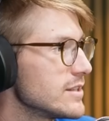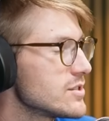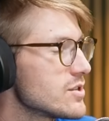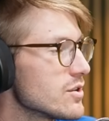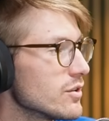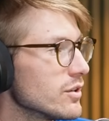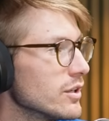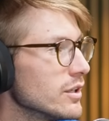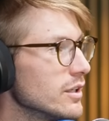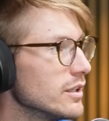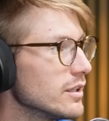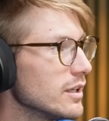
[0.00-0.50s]

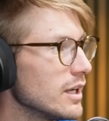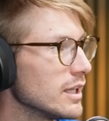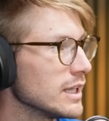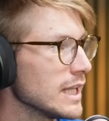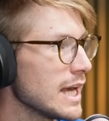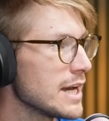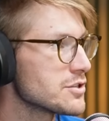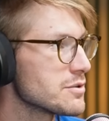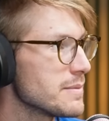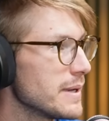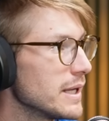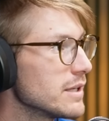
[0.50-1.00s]
hands on a, a
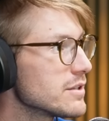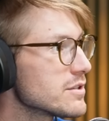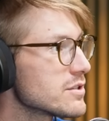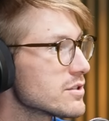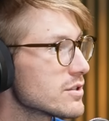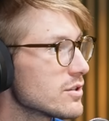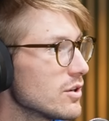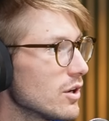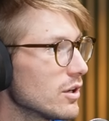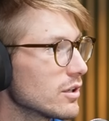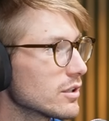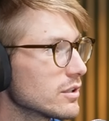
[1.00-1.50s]
large amount of
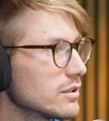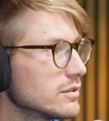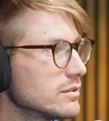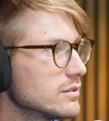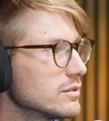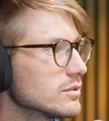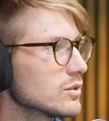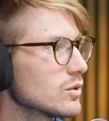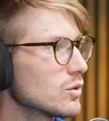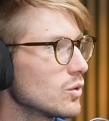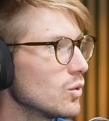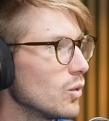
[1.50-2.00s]
stock
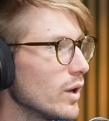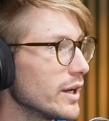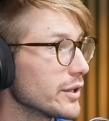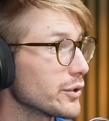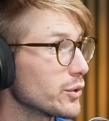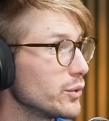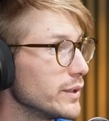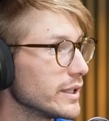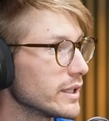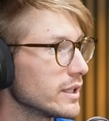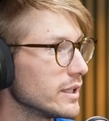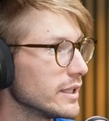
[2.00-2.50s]

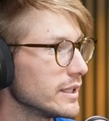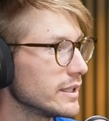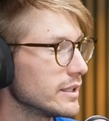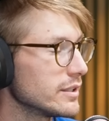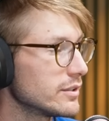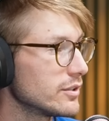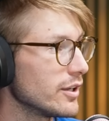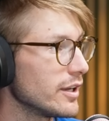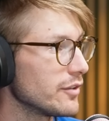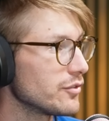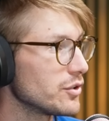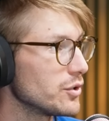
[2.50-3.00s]
quite
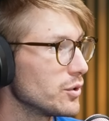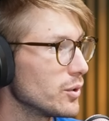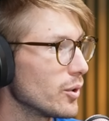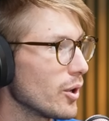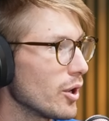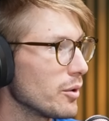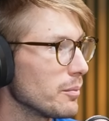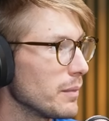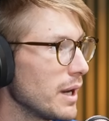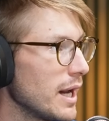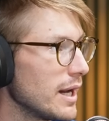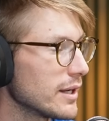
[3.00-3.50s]
quickly. Don't have to do
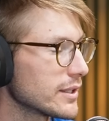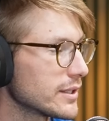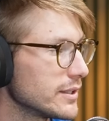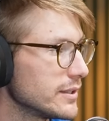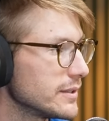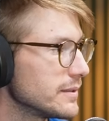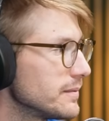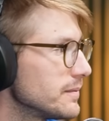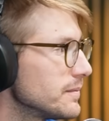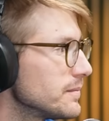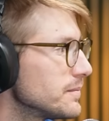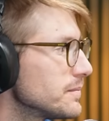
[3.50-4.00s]
it on
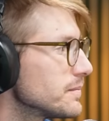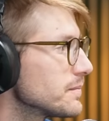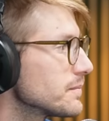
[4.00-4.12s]
market.